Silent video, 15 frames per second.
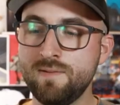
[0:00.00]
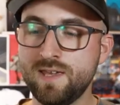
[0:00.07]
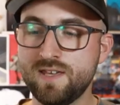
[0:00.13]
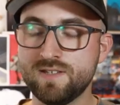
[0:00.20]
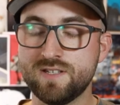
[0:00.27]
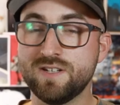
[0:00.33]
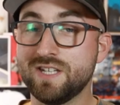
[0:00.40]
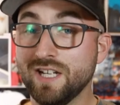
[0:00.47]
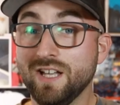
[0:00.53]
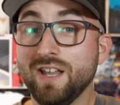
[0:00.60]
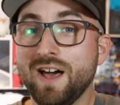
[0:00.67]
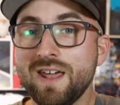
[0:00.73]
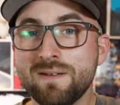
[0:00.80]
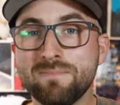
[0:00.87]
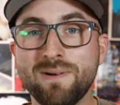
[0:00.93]
because there's a
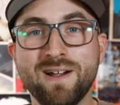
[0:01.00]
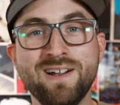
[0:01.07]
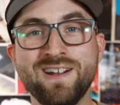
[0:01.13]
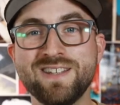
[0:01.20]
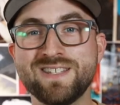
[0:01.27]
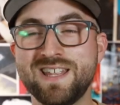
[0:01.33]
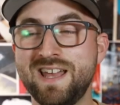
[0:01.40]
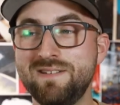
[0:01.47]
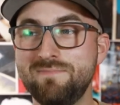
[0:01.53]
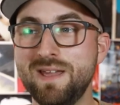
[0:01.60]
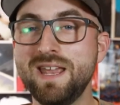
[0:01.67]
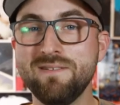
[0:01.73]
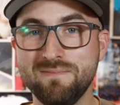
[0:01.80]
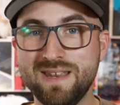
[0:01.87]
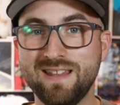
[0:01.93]
lot of parts that
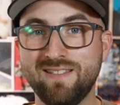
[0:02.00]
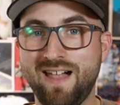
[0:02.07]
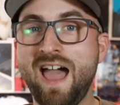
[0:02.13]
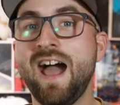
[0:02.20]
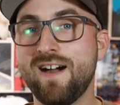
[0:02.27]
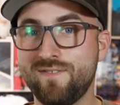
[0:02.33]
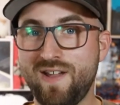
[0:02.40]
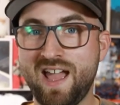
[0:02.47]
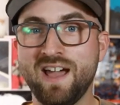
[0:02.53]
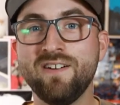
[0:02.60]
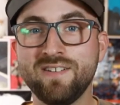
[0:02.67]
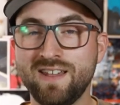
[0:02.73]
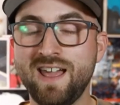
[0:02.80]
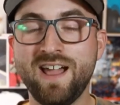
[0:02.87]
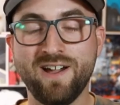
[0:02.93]
made me laugh
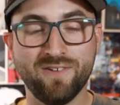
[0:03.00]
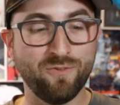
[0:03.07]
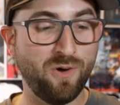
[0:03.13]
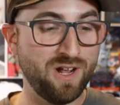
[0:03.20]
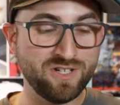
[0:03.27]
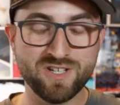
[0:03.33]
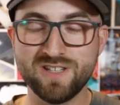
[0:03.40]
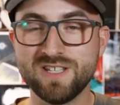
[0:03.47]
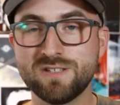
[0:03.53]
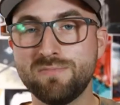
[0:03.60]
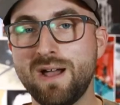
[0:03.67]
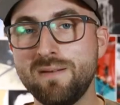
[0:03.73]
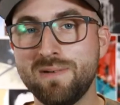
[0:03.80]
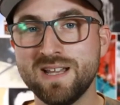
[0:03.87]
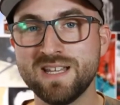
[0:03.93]
out loud watching this by